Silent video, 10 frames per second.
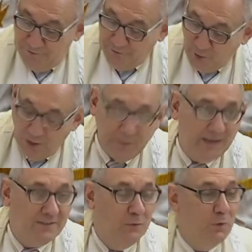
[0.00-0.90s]

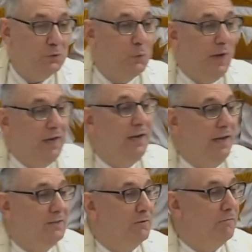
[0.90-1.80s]
Formats in which we
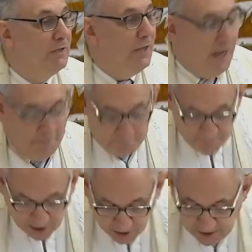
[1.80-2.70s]
need to rely
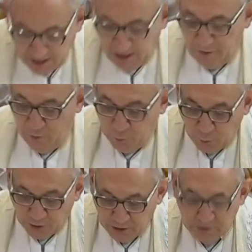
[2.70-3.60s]
merely on the
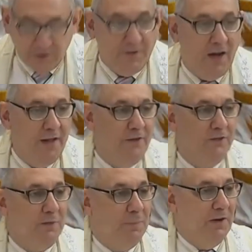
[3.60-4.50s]
words of
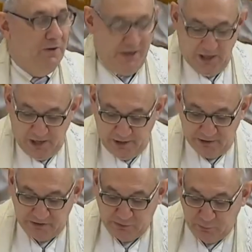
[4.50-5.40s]
others appearing on our
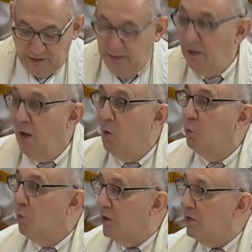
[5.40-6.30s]
screen,
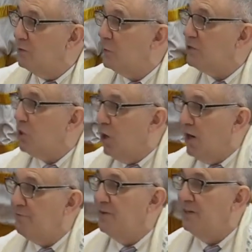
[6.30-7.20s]
words which
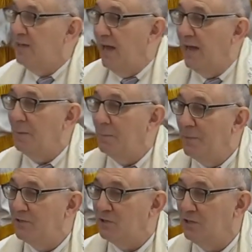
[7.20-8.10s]
often get
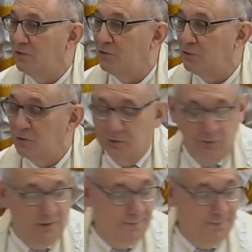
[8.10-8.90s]
misconstrued.